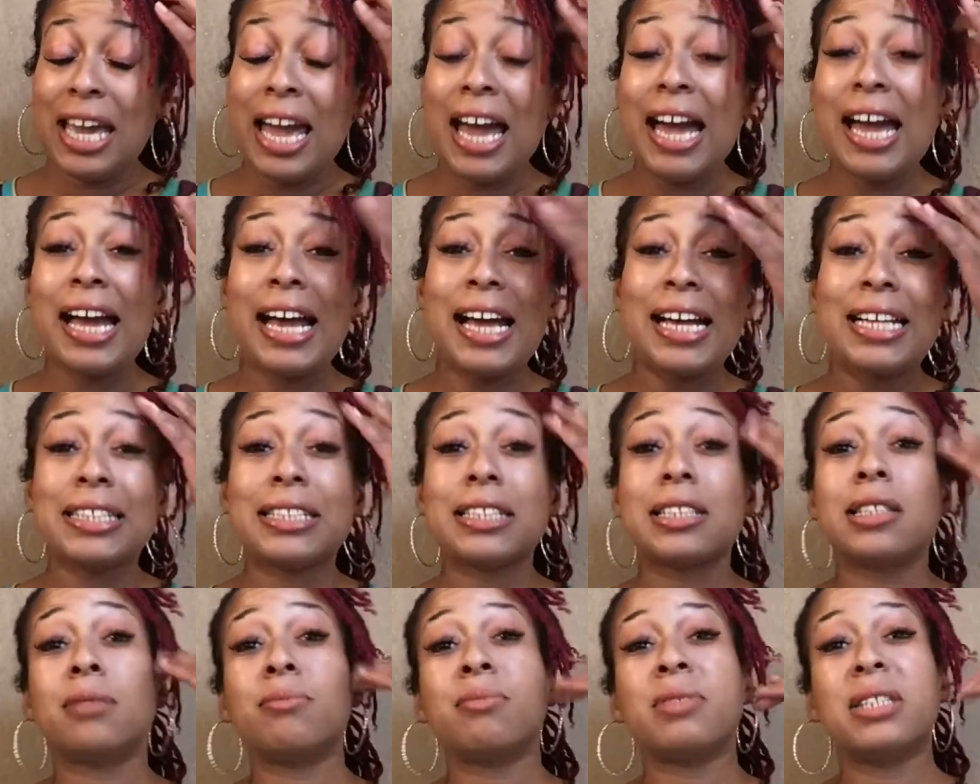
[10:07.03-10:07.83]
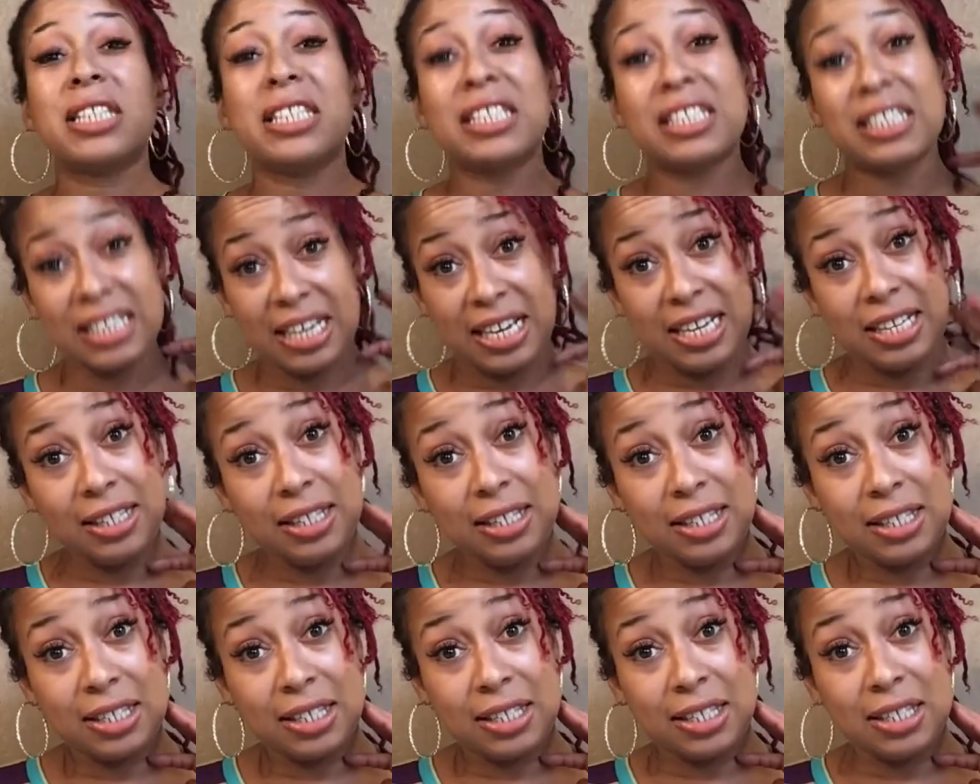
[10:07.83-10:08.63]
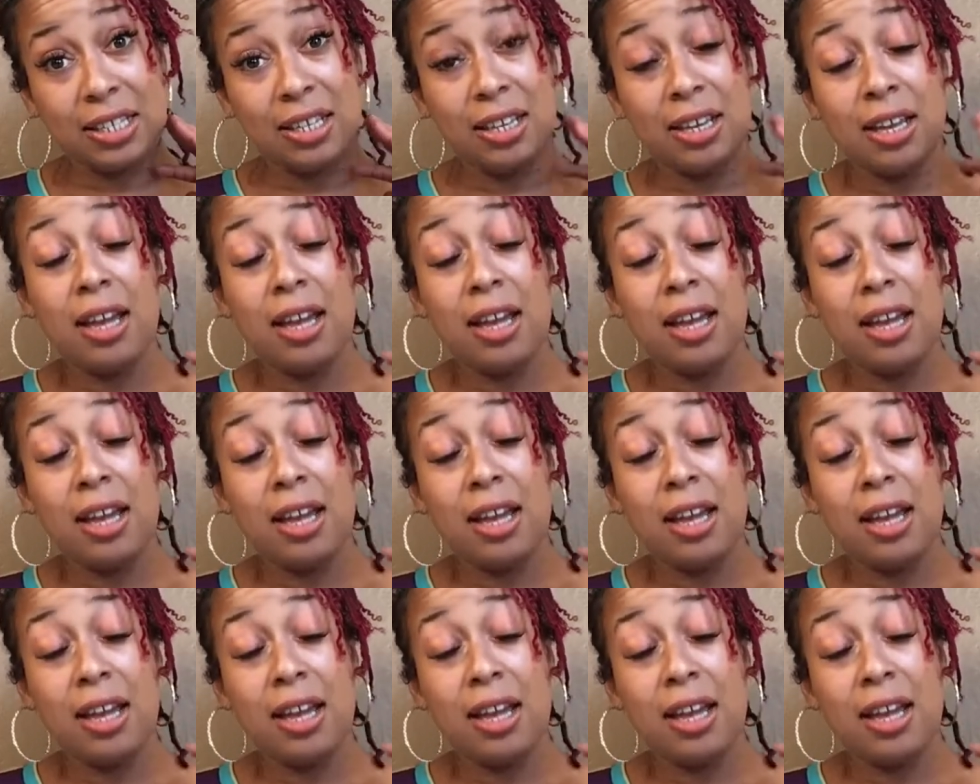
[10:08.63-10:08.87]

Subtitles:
has some sense.